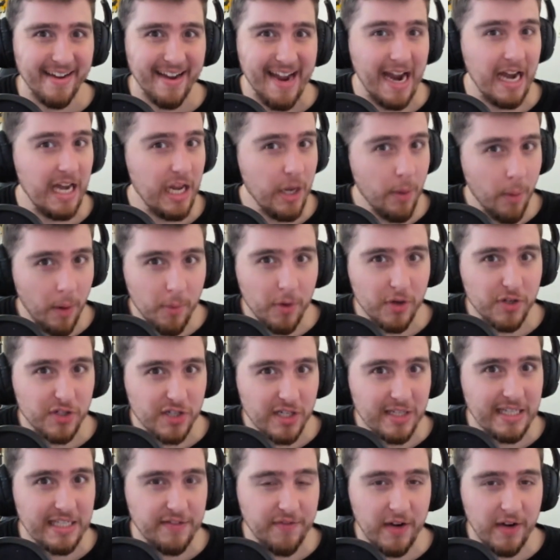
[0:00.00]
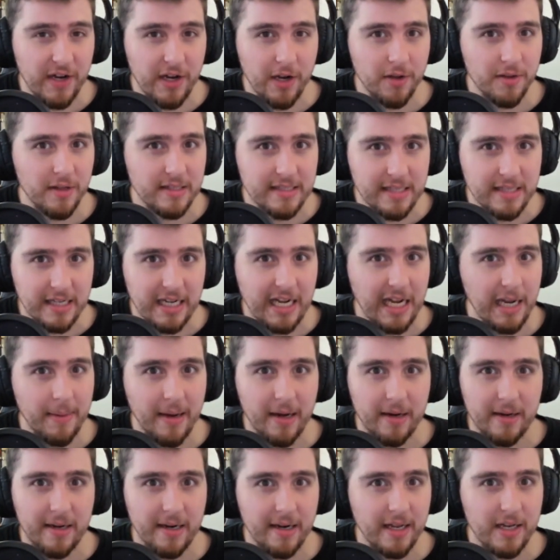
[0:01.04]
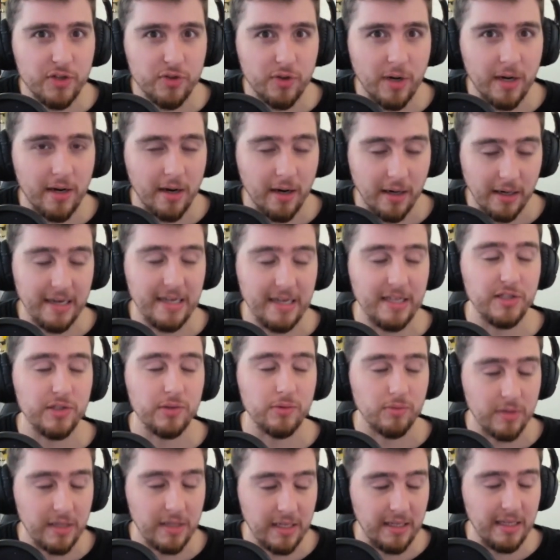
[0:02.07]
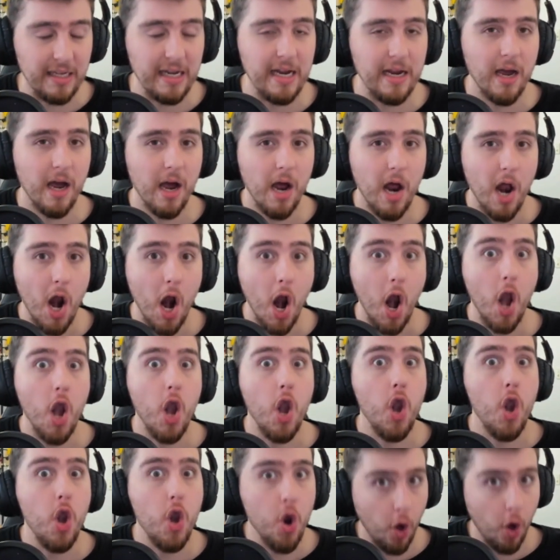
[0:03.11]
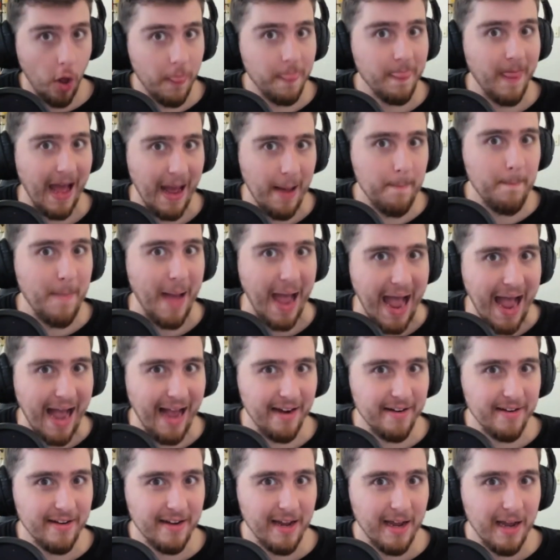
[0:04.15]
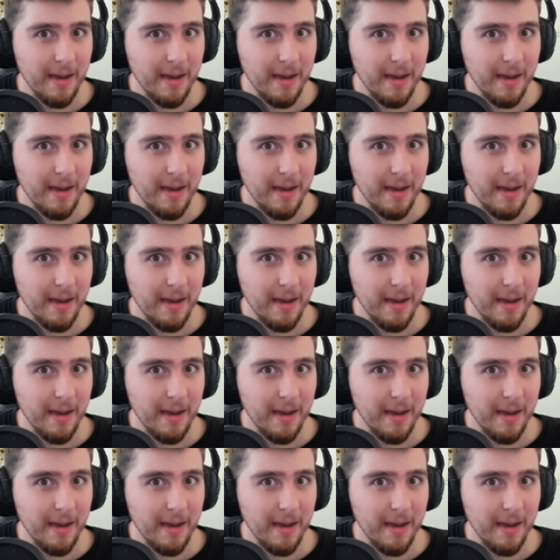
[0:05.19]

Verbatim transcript: Anyone watching this video that's thinking about getting Dread Hunger, it's really not that bad.